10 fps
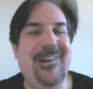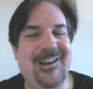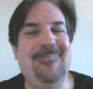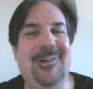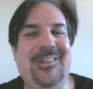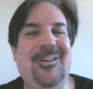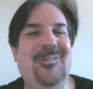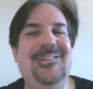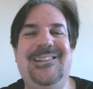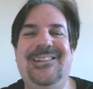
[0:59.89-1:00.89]
We hear about
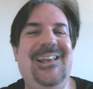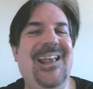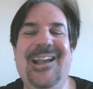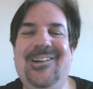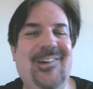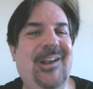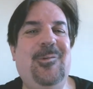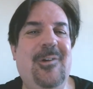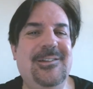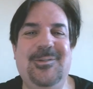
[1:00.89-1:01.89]
those
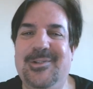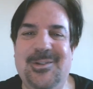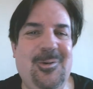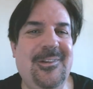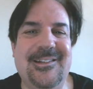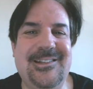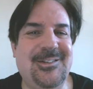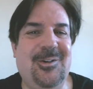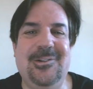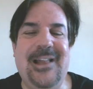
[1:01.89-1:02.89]
great ones who sold their
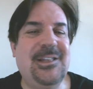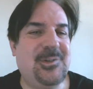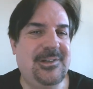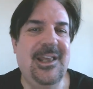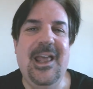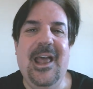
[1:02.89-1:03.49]
soul. That's